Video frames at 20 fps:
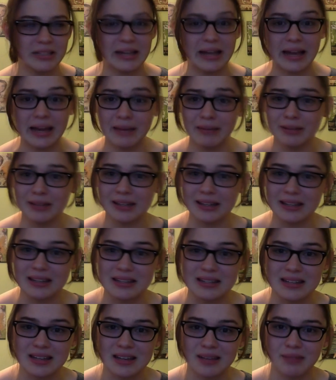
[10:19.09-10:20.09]
I began
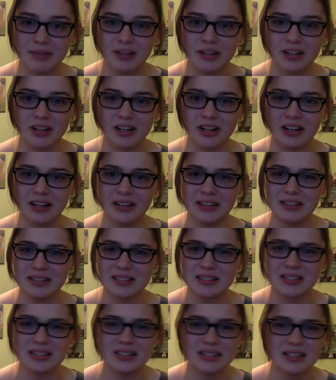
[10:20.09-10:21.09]
to get better, and,
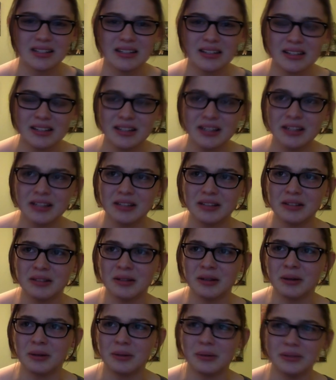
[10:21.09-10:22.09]
you
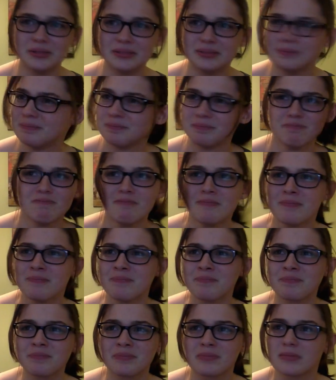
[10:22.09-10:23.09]
know,
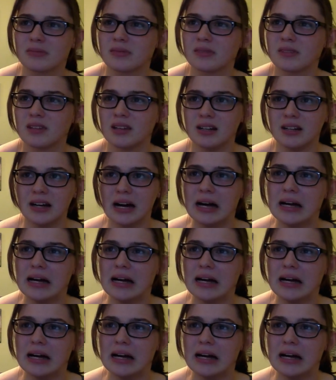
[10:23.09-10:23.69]
it